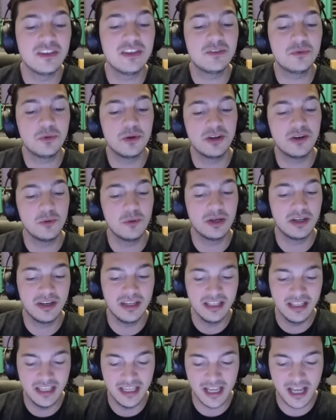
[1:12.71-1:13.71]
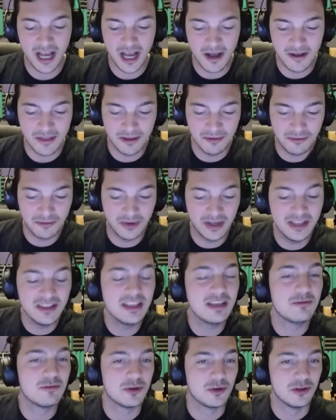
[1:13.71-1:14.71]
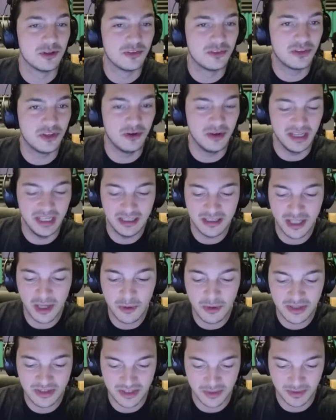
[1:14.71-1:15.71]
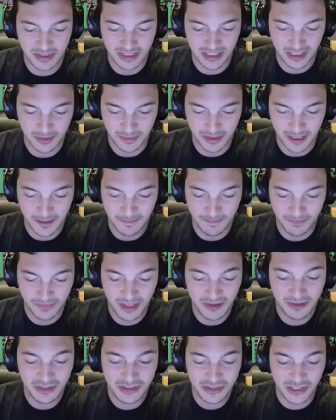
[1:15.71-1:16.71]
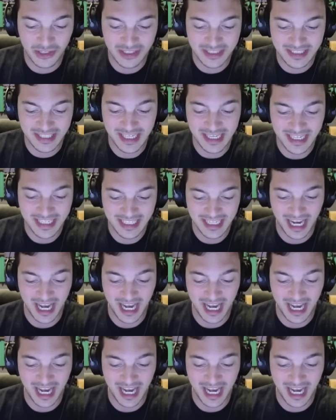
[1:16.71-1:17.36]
it's we're, we're in the uh, the friendly rules, so it lowers them a little bit. Level thirteen goblins.